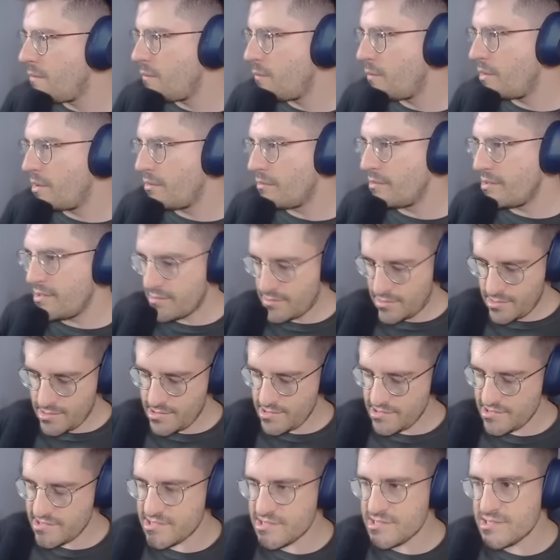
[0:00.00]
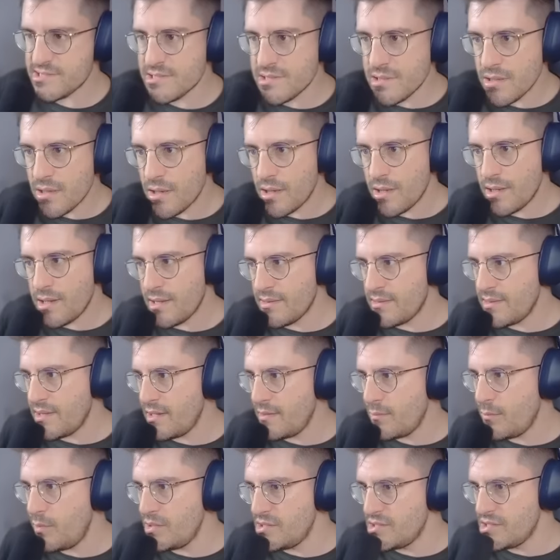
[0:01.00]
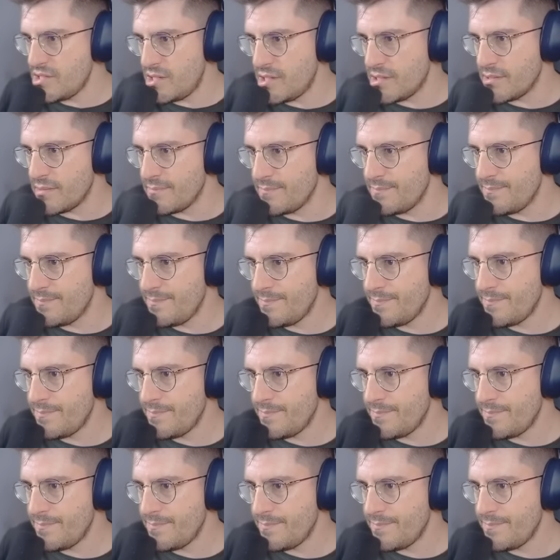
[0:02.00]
We don't need this. And I think we're done.